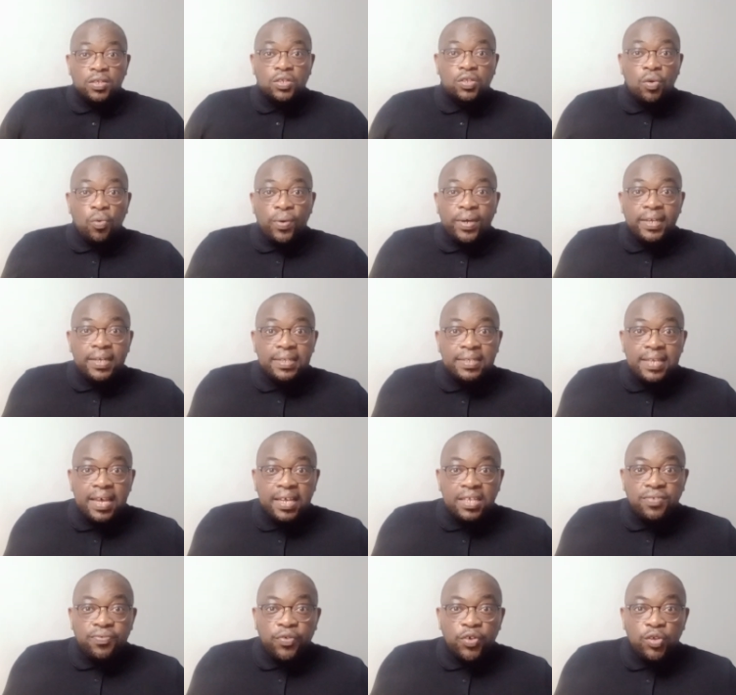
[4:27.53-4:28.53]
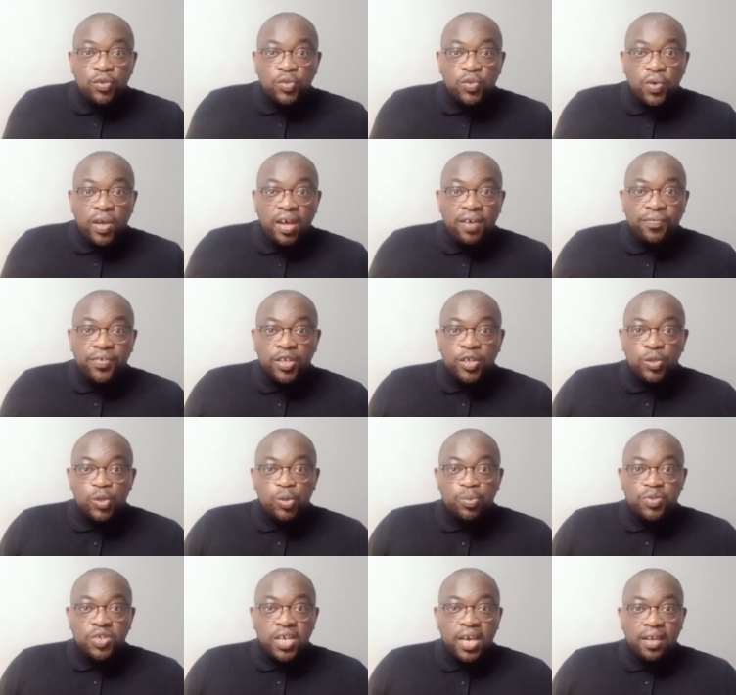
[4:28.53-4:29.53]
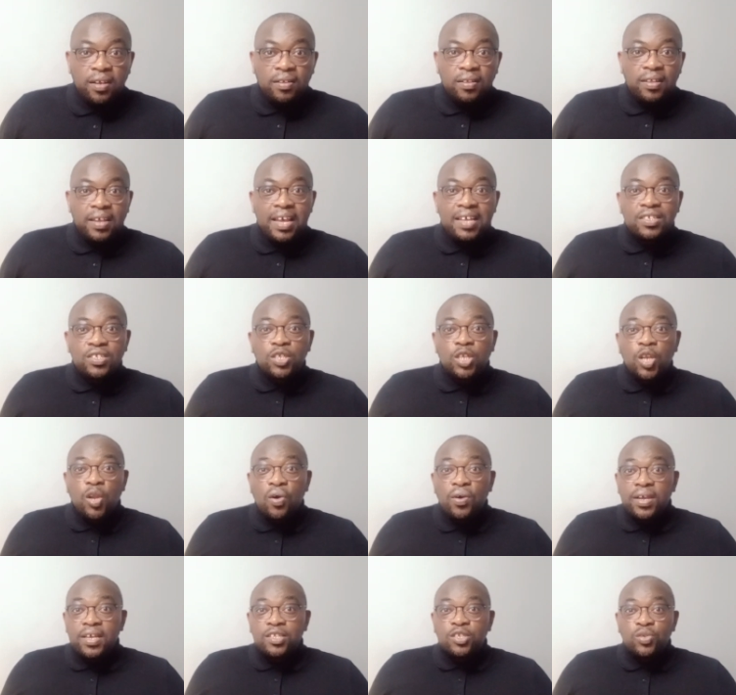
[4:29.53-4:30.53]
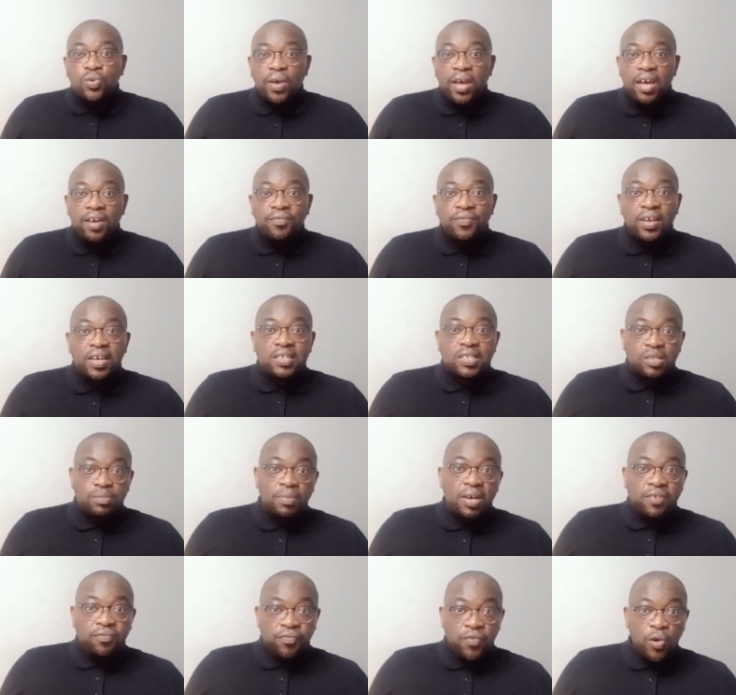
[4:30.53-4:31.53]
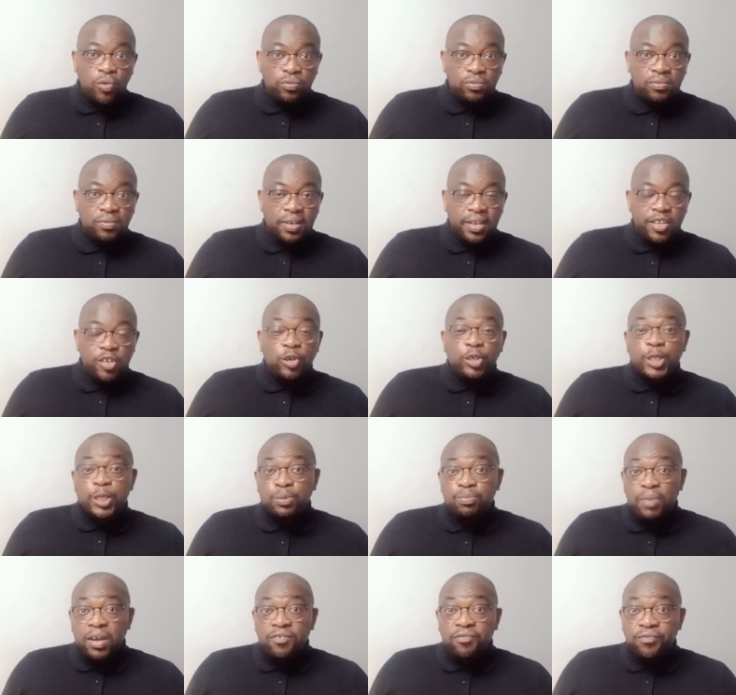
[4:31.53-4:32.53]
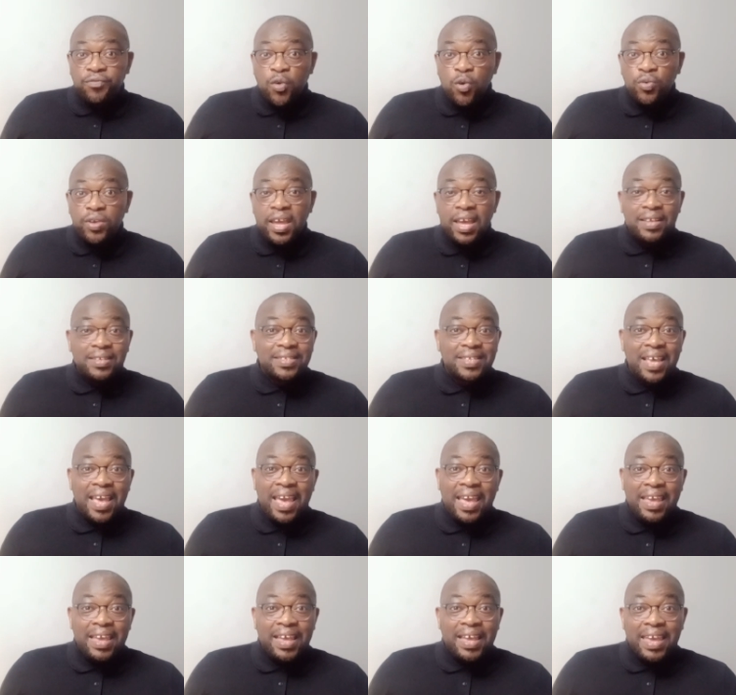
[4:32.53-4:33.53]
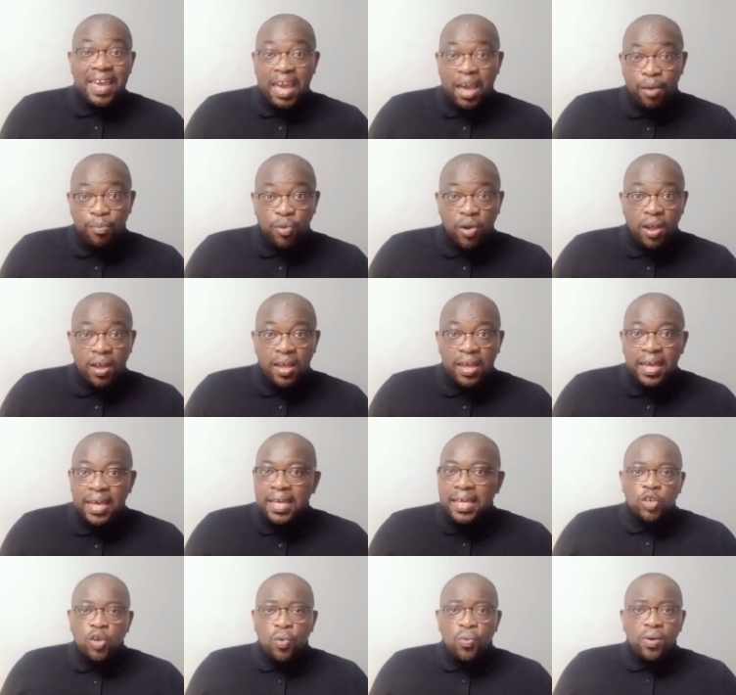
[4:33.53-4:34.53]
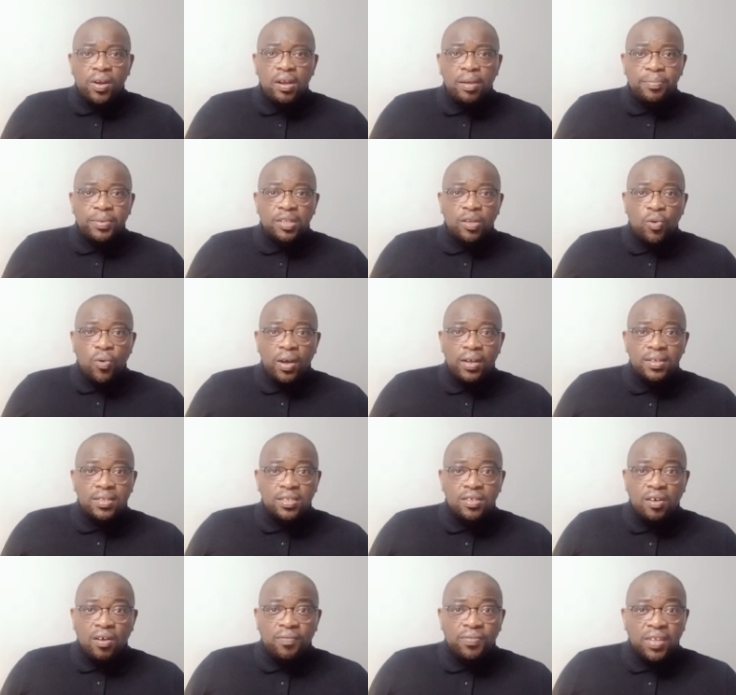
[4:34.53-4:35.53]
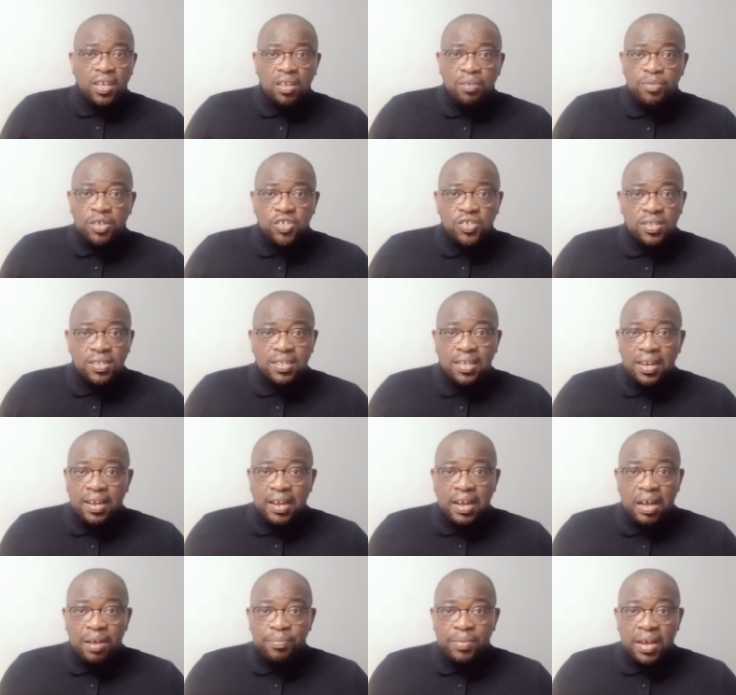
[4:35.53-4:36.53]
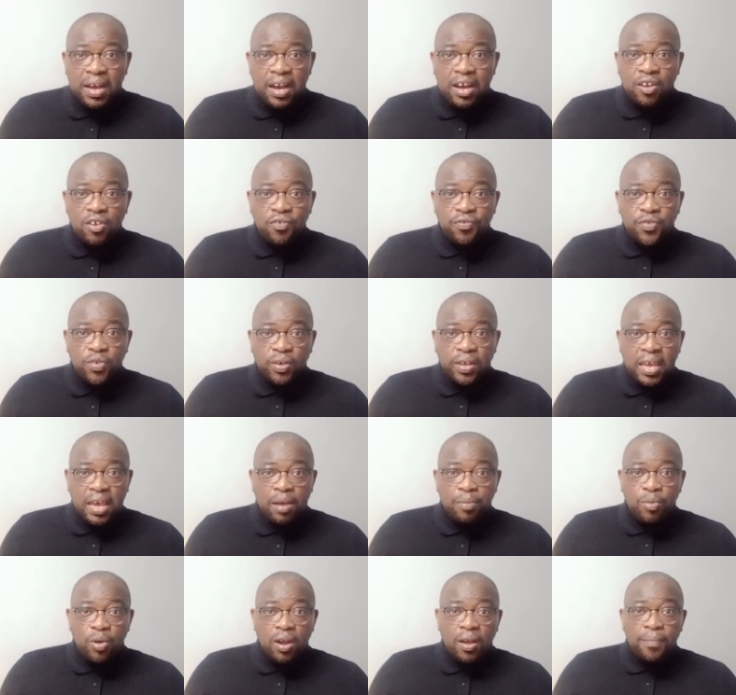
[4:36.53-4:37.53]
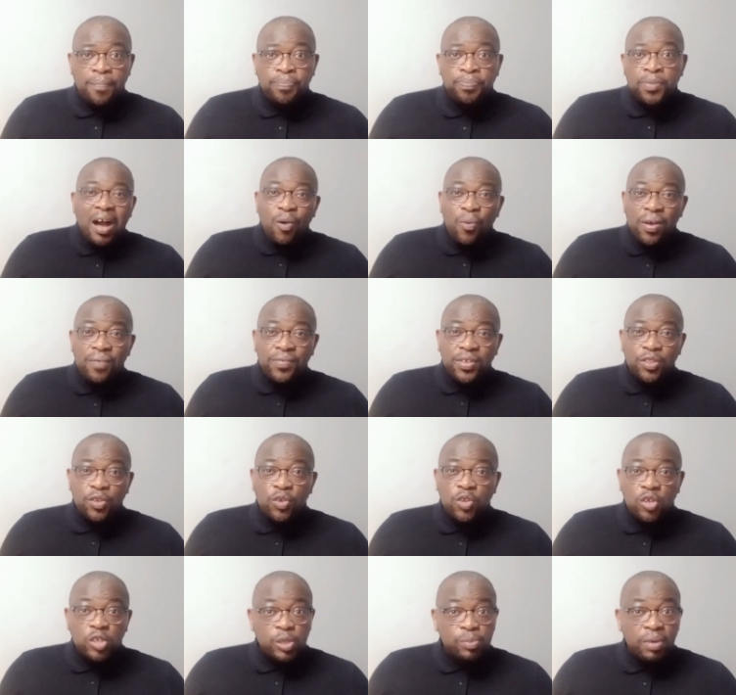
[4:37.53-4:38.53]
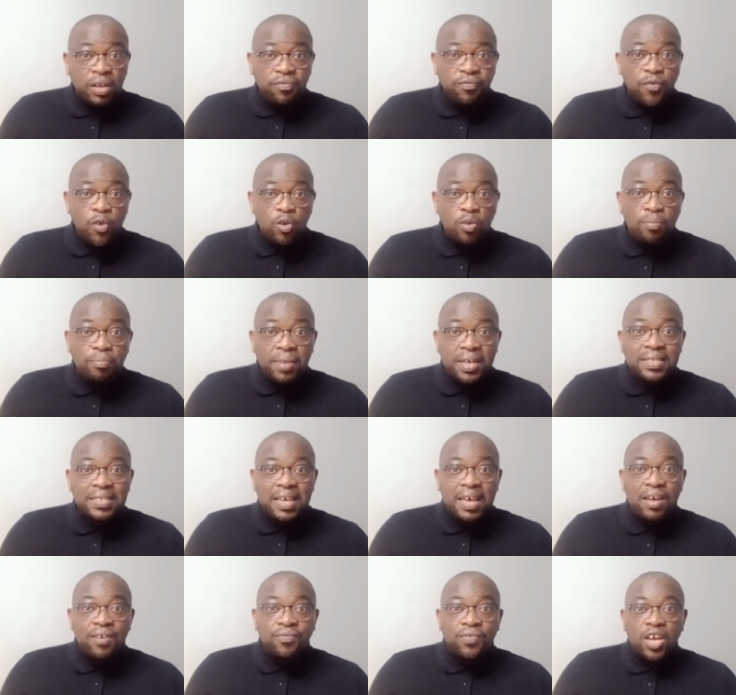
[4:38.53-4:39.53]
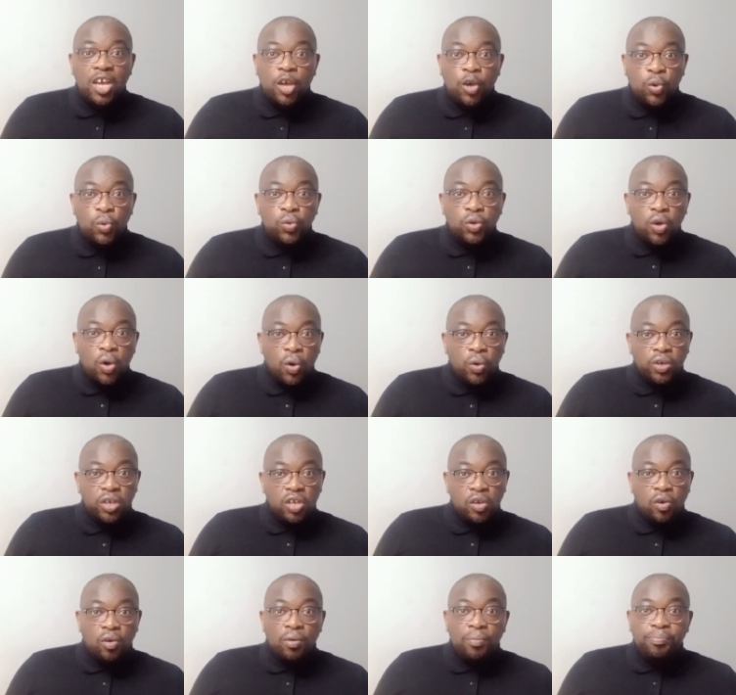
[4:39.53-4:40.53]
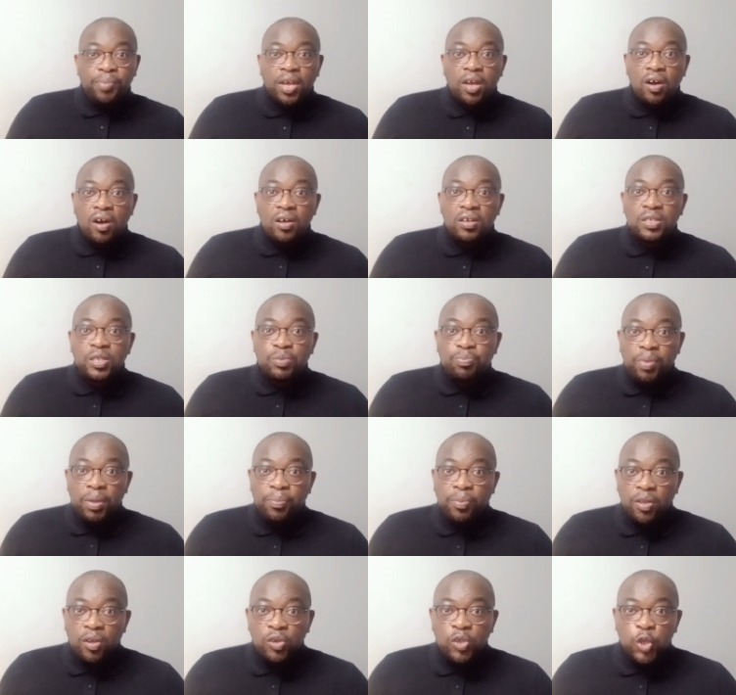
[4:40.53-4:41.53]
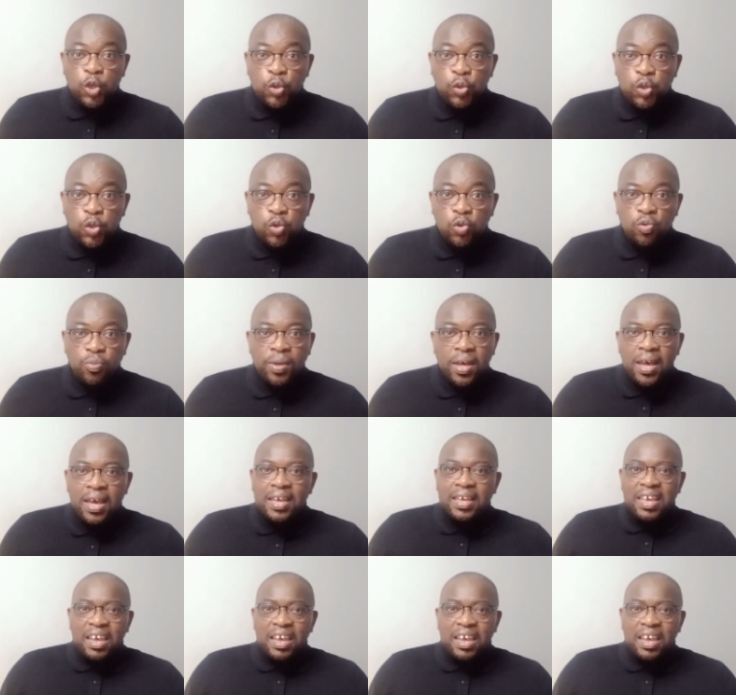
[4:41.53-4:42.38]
So what it takes for you to have a YouTube channel, as long as you have a smartphone, your smartphone has a camera, don't worry about the quality of the images that are coming out of your camera. However though, your smartphone must have a good audio because people on YouTube